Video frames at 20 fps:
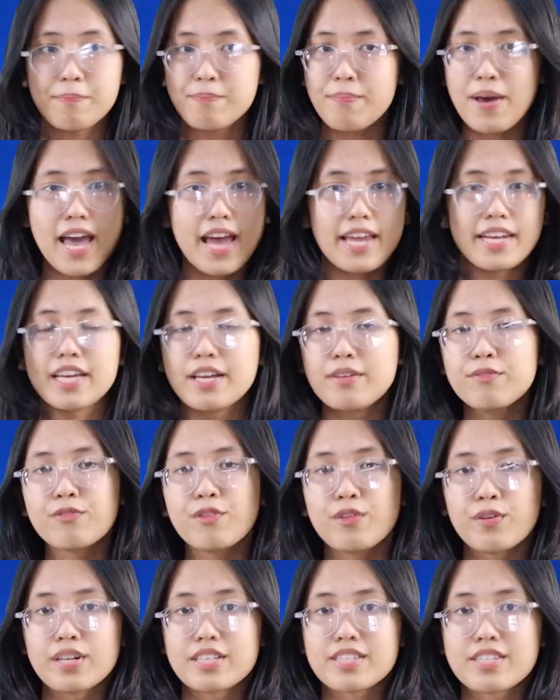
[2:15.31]
bad
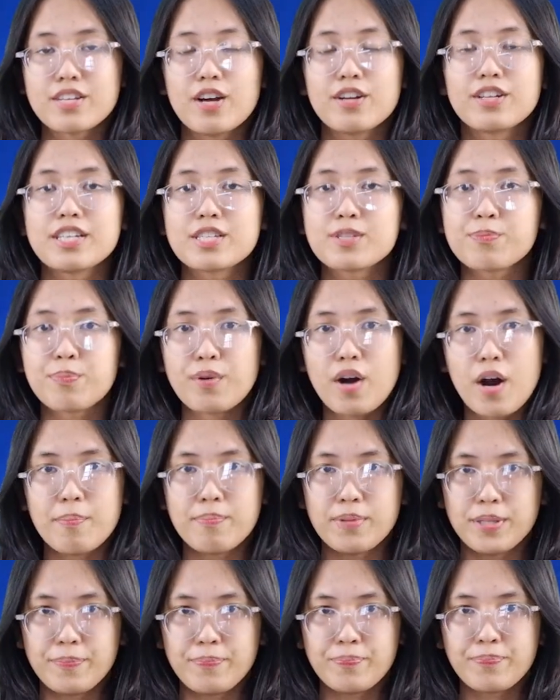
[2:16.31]
influence on this
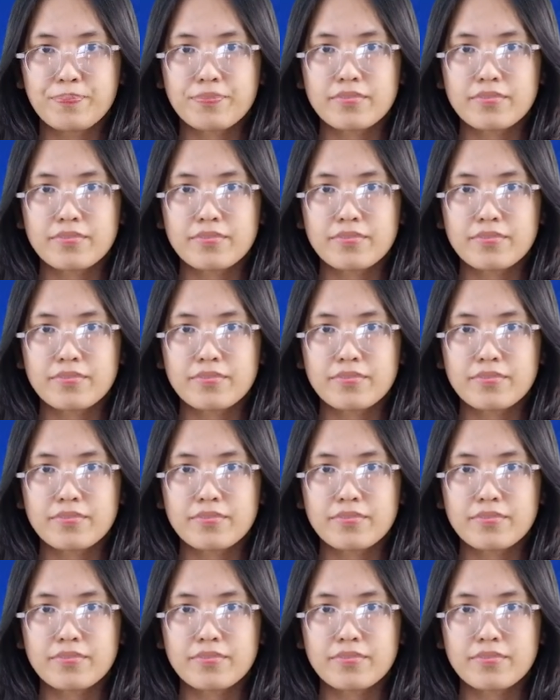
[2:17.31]
problem.